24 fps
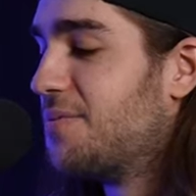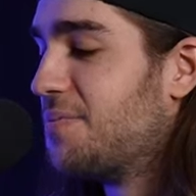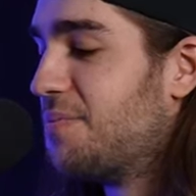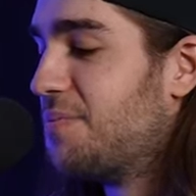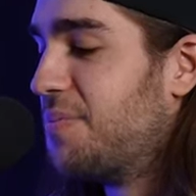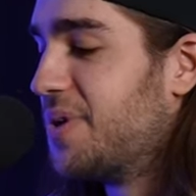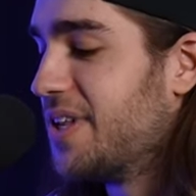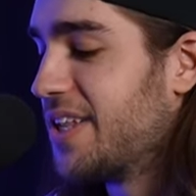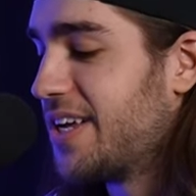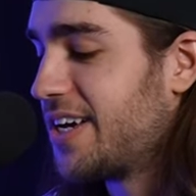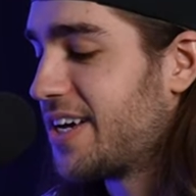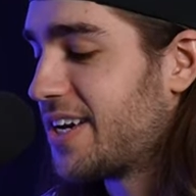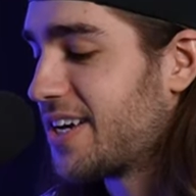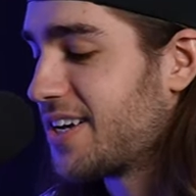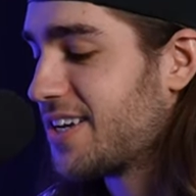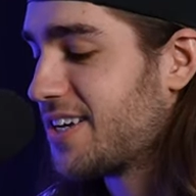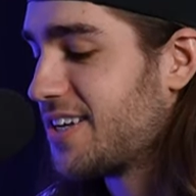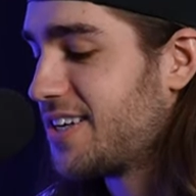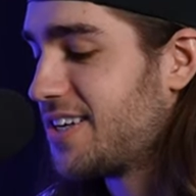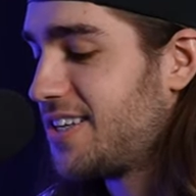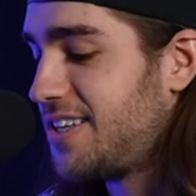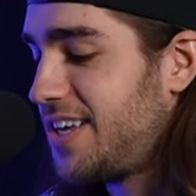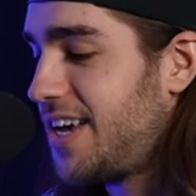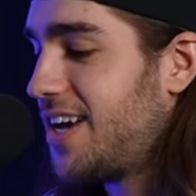but like
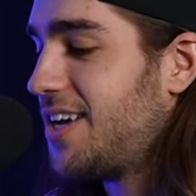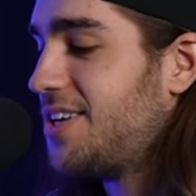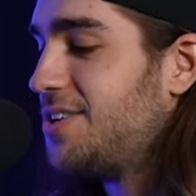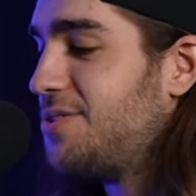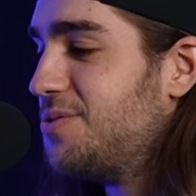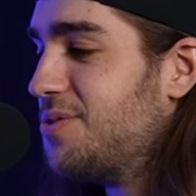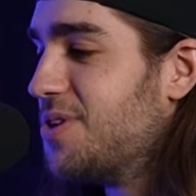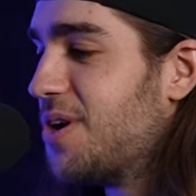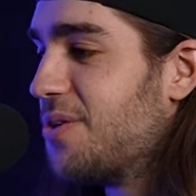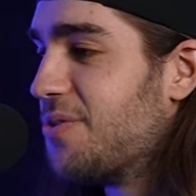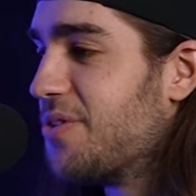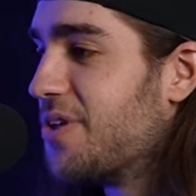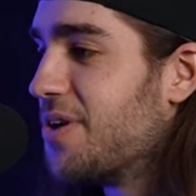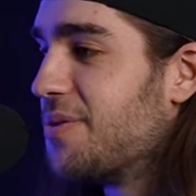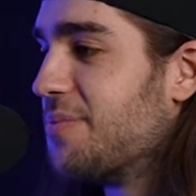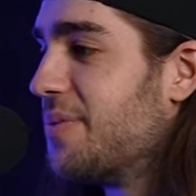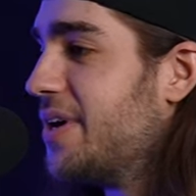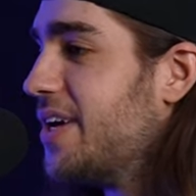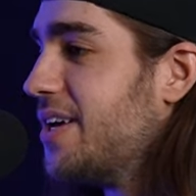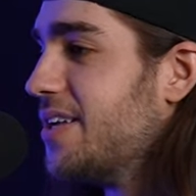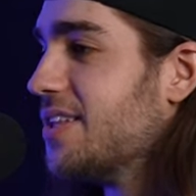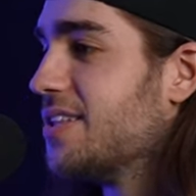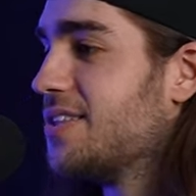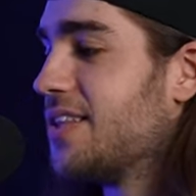yeah, you know
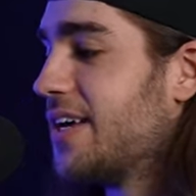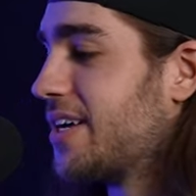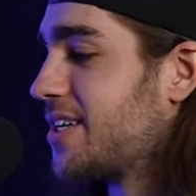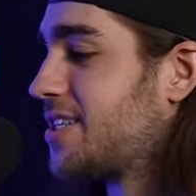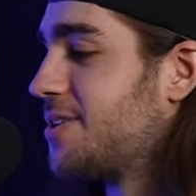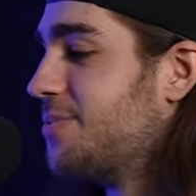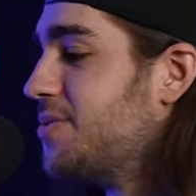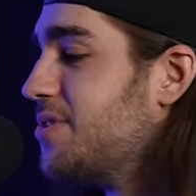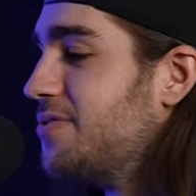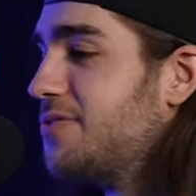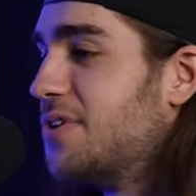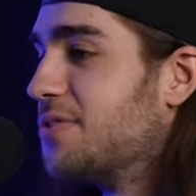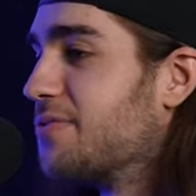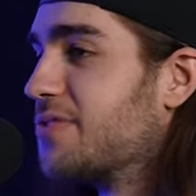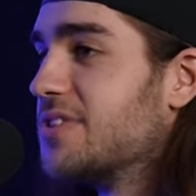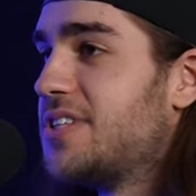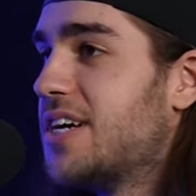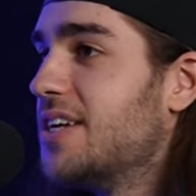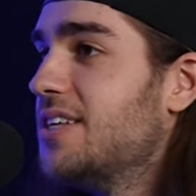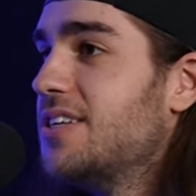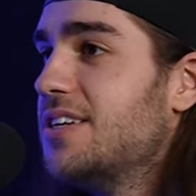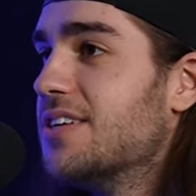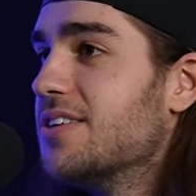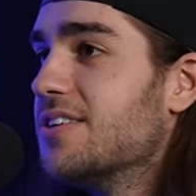them like someone you've known for
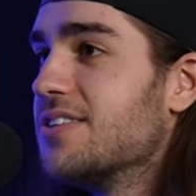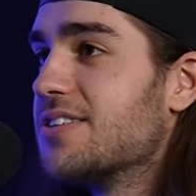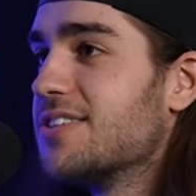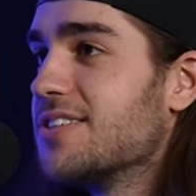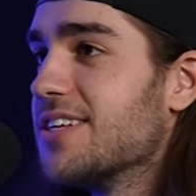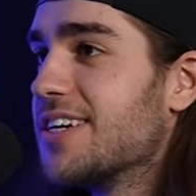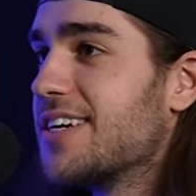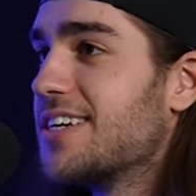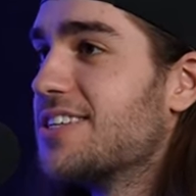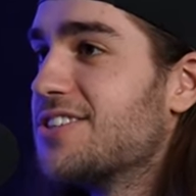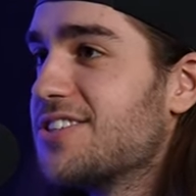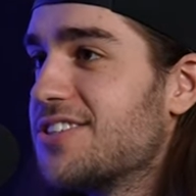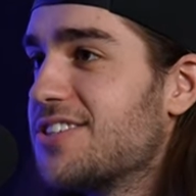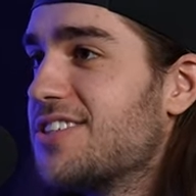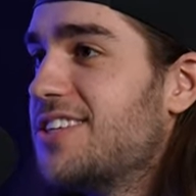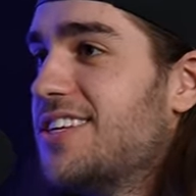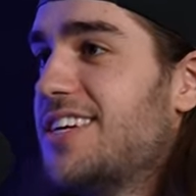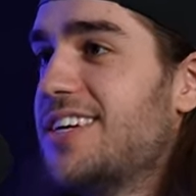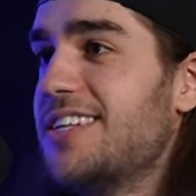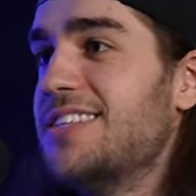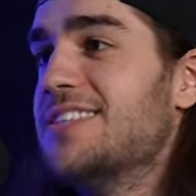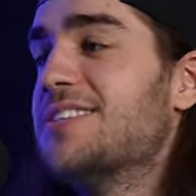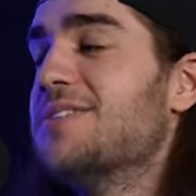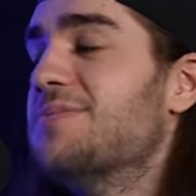10 years. Like it's such an
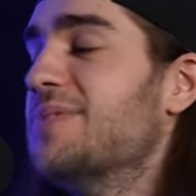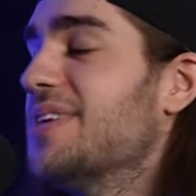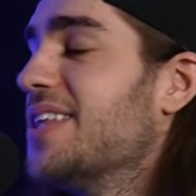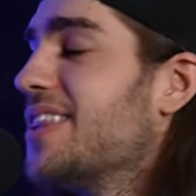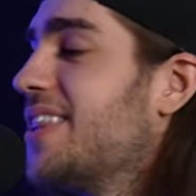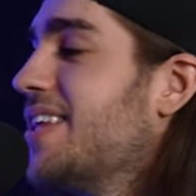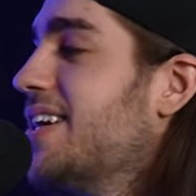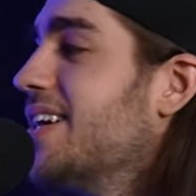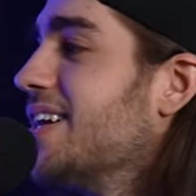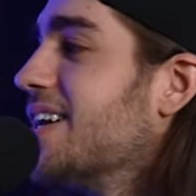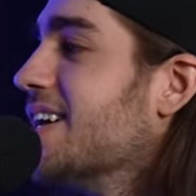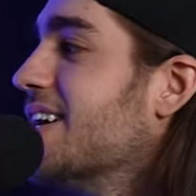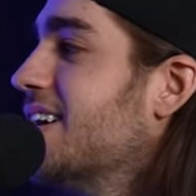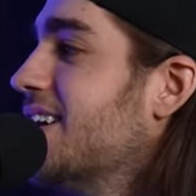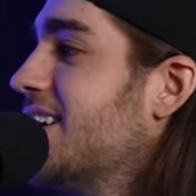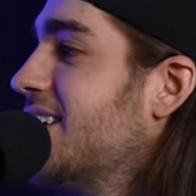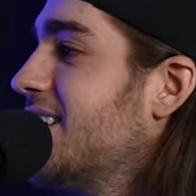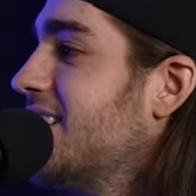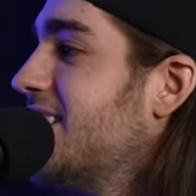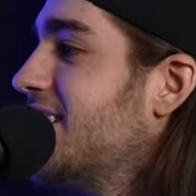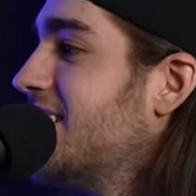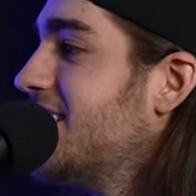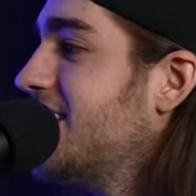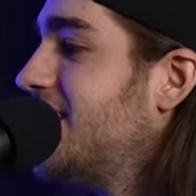intimate thing
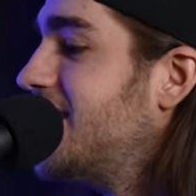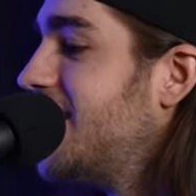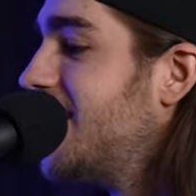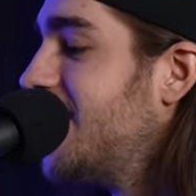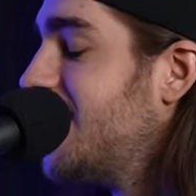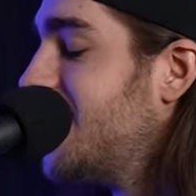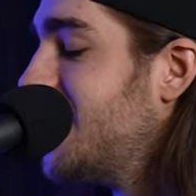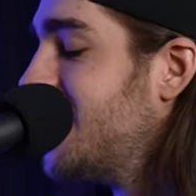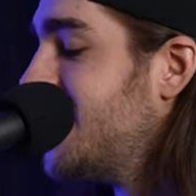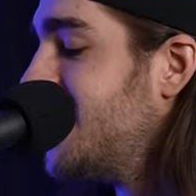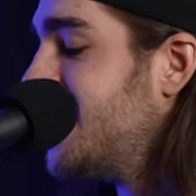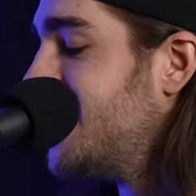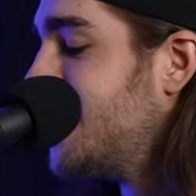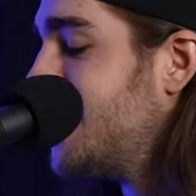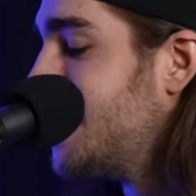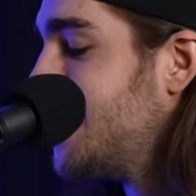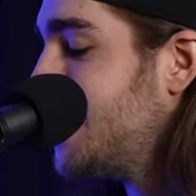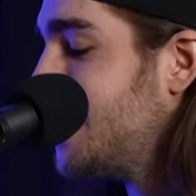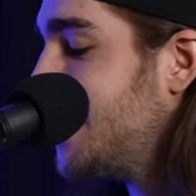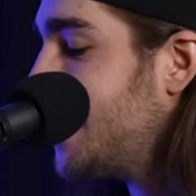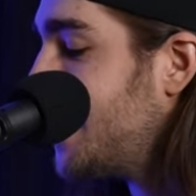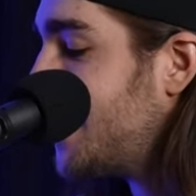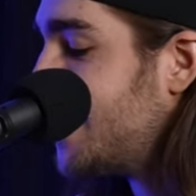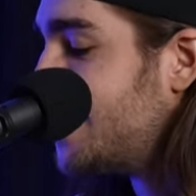that
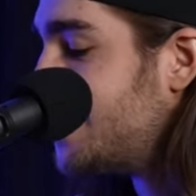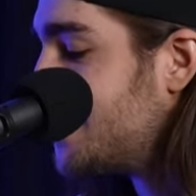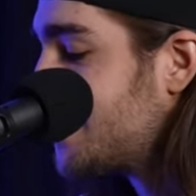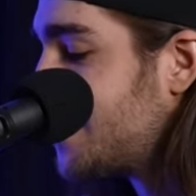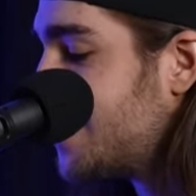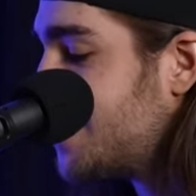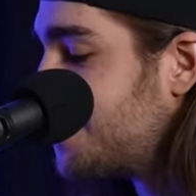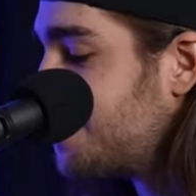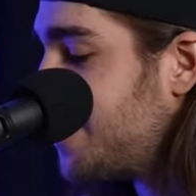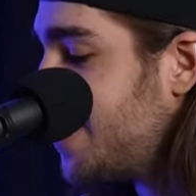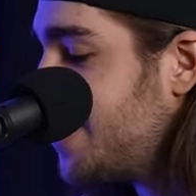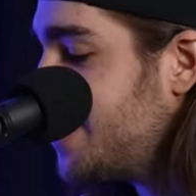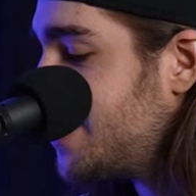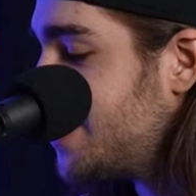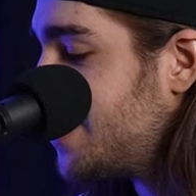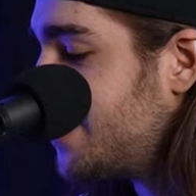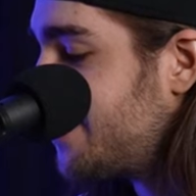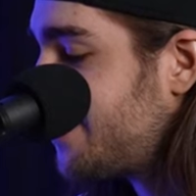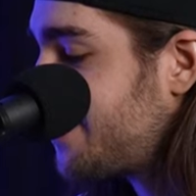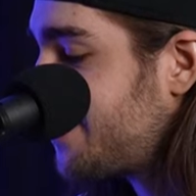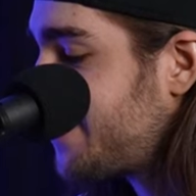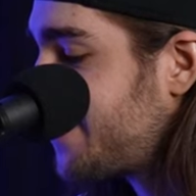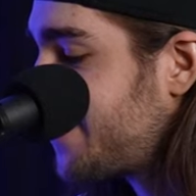yeah, it just gets messy.